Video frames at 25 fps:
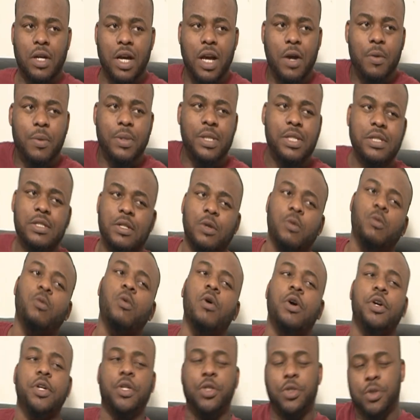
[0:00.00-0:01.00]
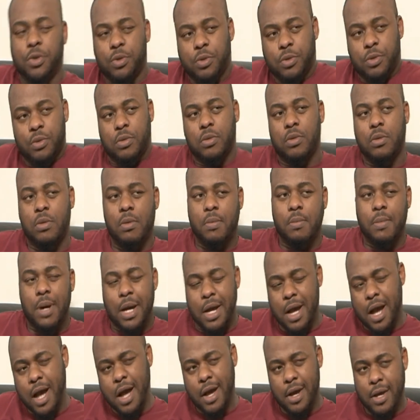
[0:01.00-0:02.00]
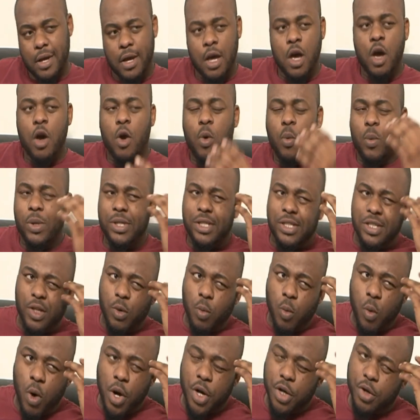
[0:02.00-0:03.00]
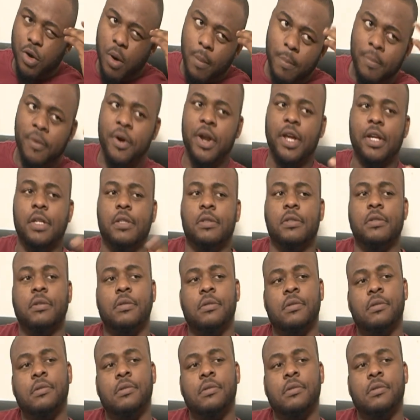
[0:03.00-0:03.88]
Guy, what's in the worry you? My guy, what's in the worry your brain?